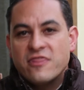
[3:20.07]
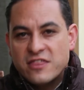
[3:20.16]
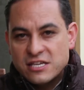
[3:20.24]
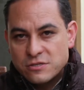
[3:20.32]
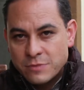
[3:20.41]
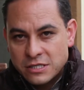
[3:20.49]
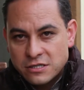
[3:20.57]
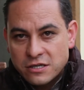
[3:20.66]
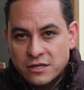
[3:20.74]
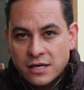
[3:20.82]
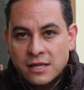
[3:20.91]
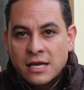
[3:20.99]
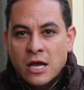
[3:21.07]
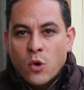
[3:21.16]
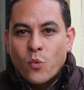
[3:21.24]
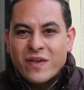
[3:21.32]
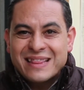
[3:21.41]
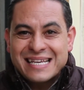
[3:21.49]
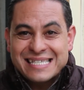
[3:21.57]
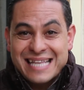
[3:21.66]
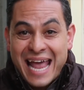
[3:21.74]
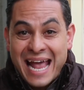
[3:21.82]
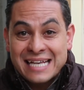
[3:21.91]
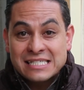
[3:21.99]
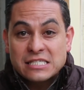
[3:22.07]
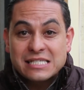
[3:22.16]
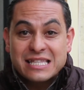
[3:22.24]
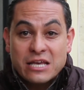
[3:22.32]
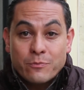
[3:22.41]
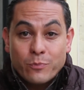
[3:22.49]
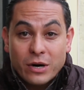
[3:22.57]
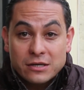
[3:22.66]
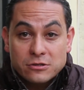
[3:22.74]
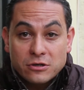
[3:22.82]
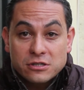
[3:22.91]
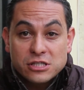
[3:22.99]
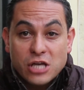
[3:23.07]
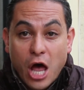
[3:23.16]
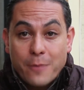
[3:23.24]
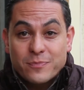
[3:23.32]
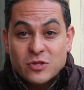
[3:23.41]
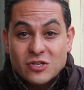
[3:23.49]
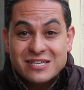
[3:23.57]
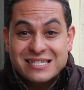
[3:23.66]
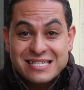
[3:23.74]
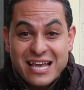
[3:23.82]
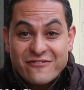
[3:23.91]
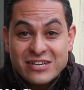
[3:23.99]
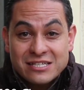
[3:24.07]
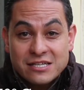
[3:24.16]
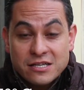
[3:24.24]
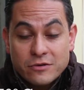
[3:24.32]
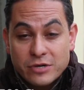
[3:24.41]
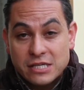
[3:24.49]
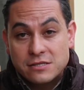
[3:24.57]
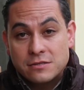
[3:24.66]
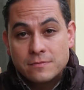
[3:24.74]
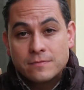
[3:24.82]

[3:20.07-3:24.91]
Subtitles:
This material withstands temperatures up to 70 degrees.